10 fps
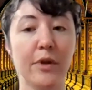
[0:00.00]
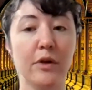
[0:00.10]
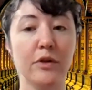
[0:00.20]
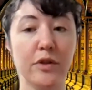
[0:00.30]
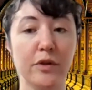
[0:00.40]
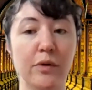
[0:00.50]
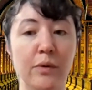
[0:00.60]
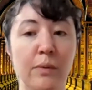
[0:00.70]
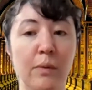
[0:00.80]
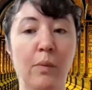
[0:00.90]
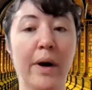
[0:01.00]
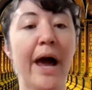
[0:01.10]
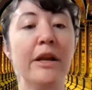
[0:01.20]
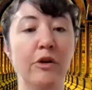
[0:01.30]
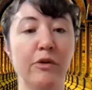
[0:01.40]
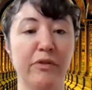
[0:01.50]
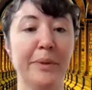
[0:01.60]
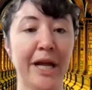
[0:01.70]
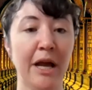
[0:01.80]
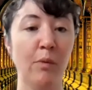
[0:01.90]
to what I knew of the
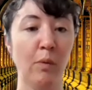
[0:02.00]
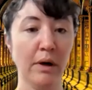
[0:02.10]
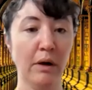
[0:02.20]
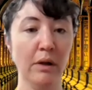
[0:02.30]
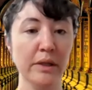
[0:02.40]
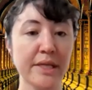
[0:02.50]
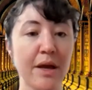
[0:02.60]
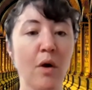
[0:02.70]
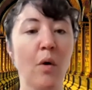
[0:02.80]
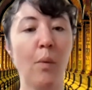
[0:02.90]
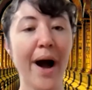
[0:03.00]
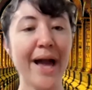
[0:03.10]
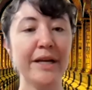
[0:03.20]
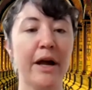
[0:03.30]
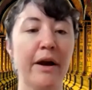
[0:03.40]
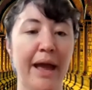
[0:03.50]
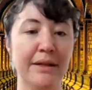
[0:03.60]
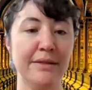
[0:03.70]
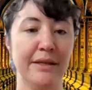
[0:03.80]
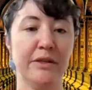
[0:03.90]
plant world. Why did our
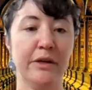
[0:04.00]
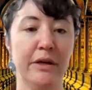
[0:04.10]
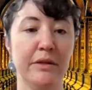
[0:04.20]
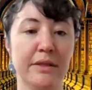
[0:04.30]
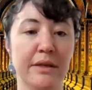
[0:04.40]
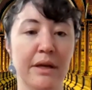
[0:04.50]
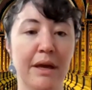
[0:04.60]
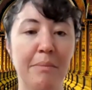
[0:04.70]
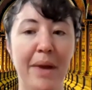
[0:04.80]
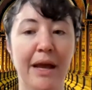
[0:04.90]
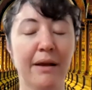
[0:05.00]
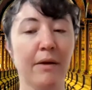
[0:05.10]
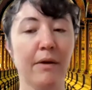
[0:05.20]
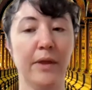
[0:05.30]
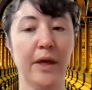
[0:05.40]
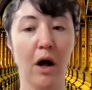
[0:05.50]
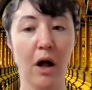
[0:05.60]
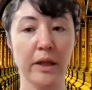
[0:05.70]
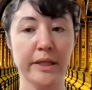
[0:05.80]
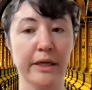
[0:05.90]
ancestors make the
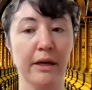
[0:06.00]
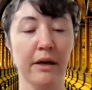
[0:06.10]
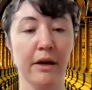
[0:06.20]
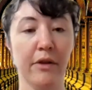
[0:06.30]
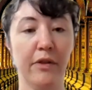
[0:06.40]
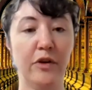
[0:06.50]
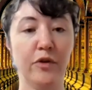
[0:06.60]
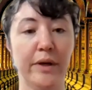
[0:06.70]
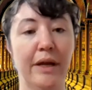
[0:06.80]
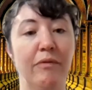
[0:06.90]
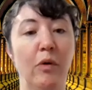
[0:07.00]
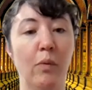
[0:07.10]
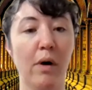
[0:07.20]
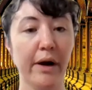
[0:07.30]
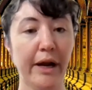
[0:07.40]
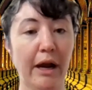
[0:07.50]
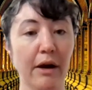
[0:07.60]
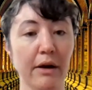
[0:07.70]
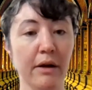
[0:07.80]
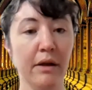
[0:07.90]
alder the tree of the warrior,
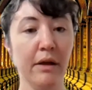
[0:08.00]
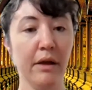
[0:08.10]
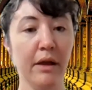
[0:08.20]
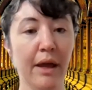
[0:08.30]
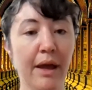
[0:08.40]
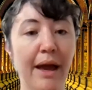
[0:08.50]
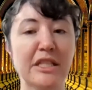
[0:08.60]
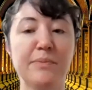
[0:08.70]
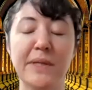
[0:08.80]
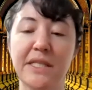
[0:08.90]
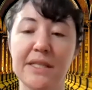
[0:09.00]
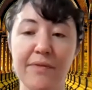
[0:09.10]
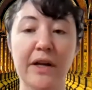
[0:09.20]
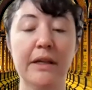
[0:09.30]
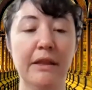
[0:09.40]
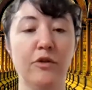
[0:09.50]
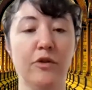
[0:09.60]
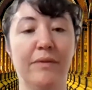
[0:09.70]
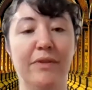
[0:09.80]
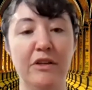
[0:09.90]
and specifically the tree
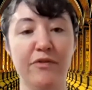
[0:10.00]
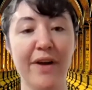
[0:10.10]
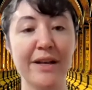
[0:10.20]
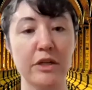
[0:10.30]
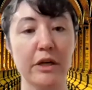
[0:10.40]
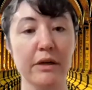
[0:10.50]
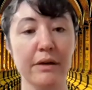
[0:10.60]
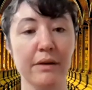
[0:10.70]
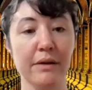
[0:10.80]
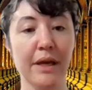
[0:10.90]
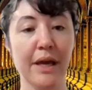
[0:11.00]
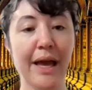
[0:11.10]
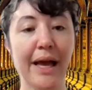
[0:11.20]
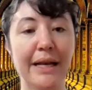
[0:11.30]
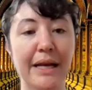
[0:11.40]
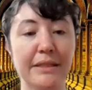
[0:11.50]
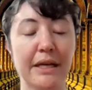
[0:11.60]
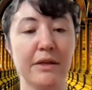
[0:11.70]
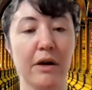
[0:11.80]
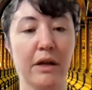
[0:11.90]
of the defender? And as I
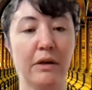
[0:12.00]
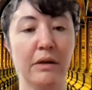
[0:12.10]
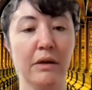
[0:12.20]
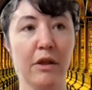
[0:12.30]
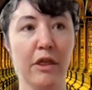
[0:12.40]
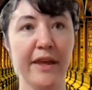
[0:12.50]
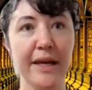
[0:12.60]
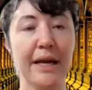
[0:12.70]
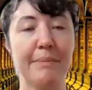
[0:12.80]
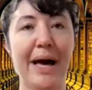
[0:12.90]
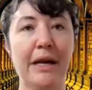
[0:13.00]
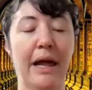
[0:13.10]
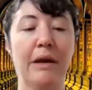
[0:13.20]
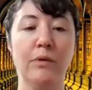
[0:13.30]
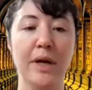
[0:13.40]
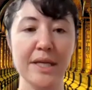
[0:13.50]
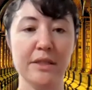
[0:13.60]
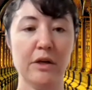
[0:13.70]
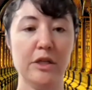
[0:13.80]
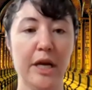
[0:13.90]
started thinking about it and
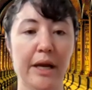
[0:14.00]
researching,